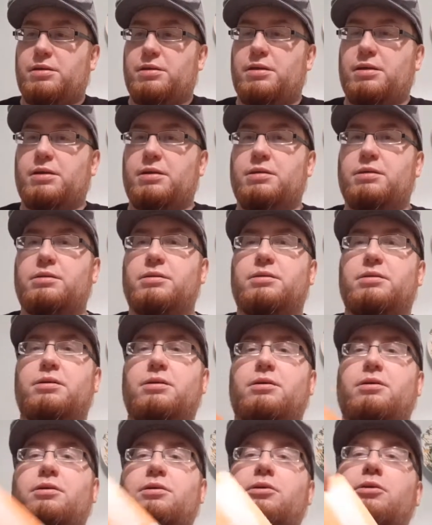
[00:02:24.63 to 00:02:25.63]
And
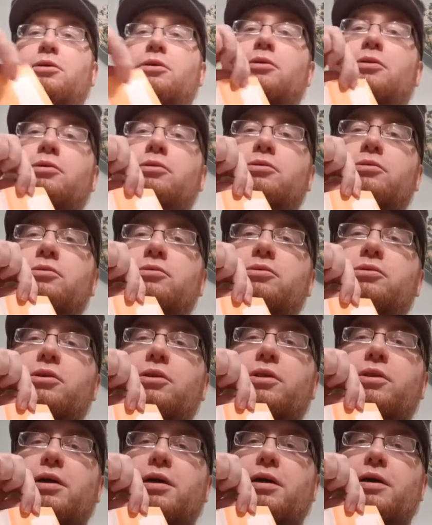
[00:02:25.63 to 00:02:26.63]

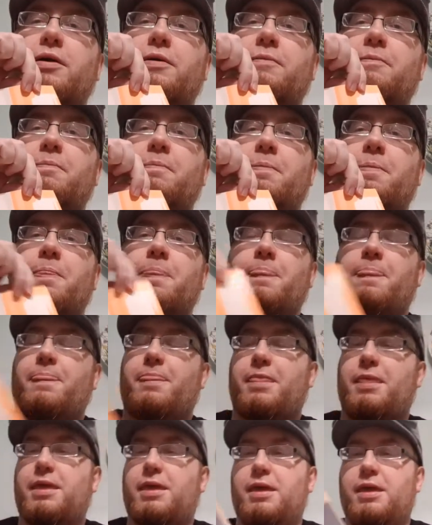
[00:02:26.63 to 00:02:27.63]
also there,
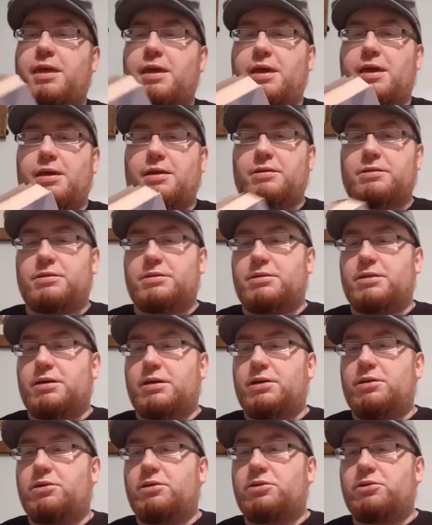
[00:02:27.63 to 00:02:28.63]
and
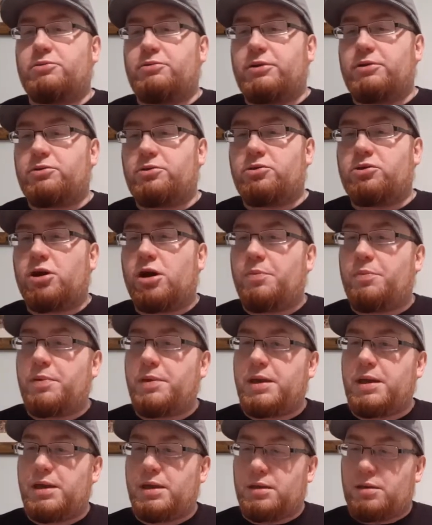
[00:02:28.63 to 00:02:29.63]
it looks like a really good
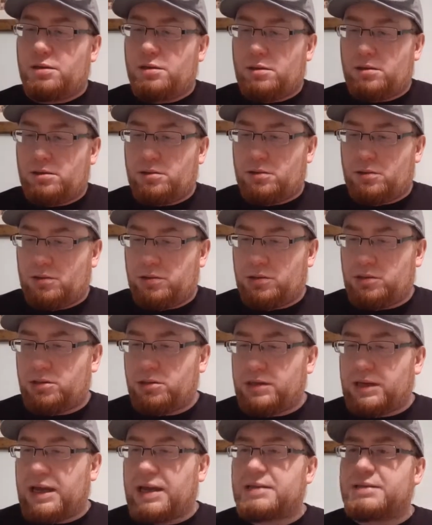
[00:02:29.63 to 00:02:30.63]
copy. It looks
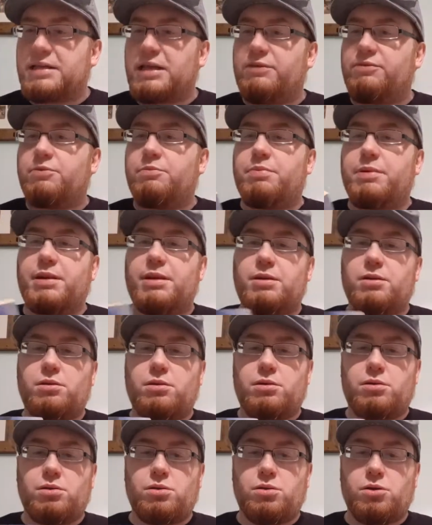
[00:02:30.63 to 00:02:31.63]
like it hasn't even
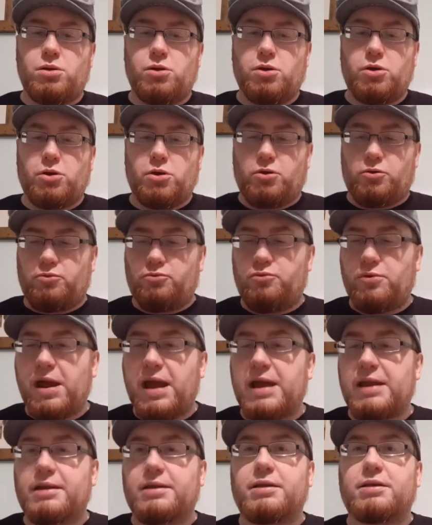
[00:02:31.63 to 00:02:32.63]
been
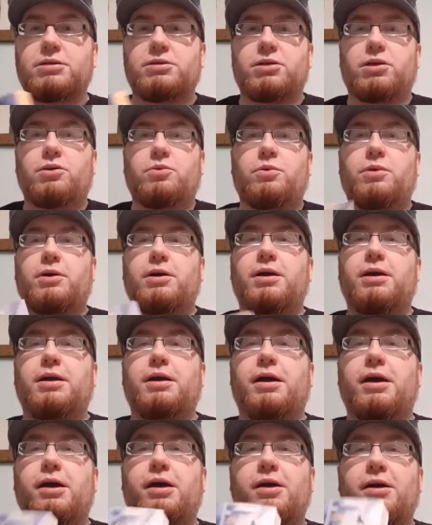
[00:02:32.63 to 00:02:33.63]
read, so
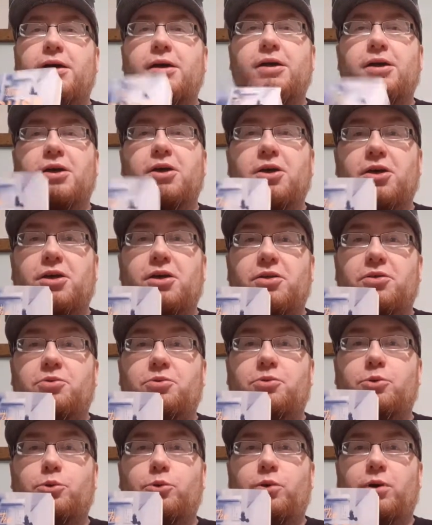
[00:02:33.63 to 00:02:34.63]
I
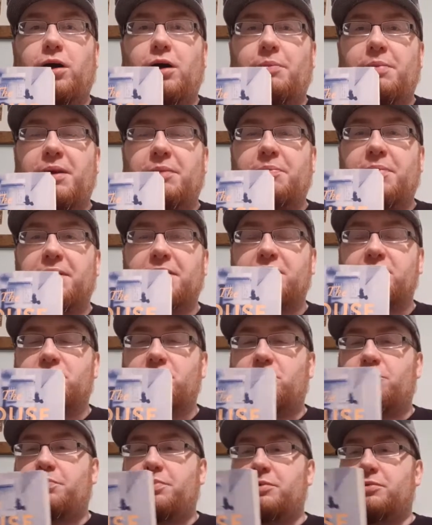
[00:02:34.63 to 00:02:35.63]
thought, oh, I better pick this
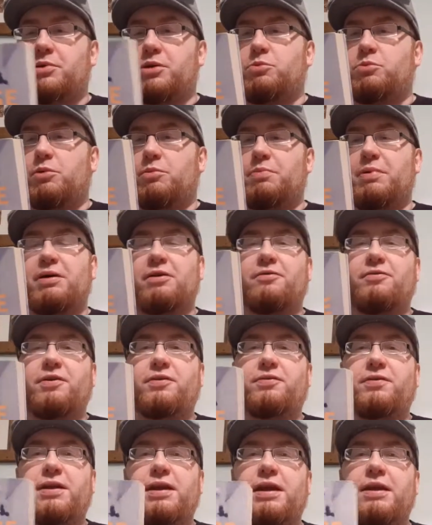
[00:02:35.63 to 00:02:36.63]
up. It's only
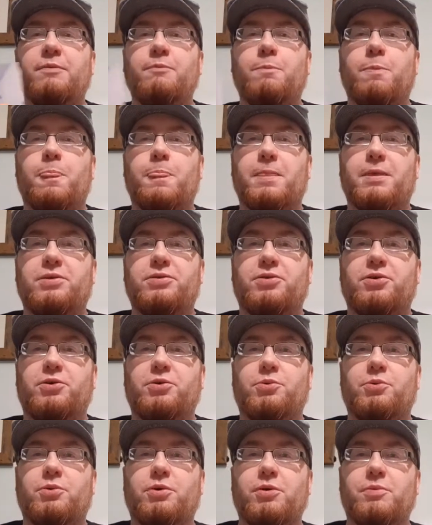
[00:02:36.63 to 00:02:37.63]
£1.50,
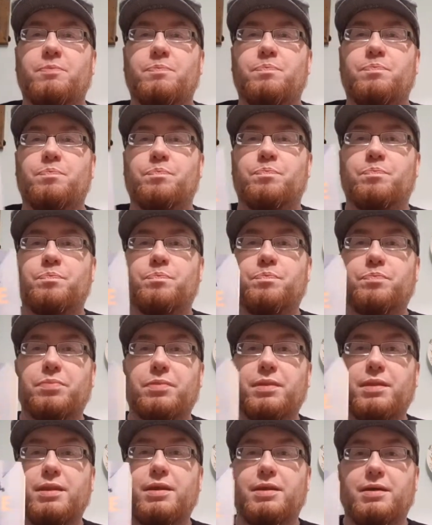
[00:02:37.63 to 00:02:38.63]
so
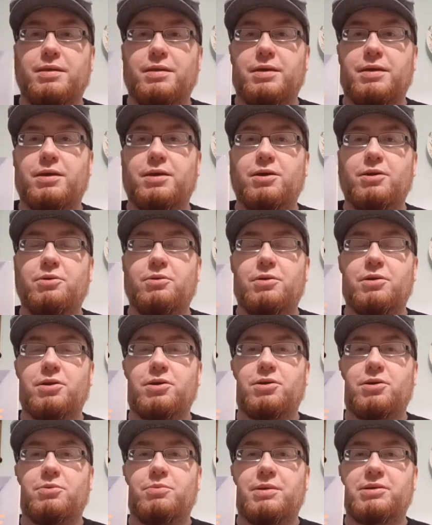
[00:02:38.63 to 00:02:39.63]
there you go, and I
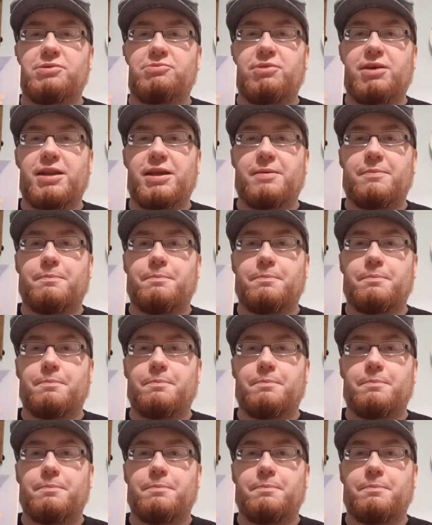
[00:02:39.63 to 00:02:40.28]
can't wait to read it.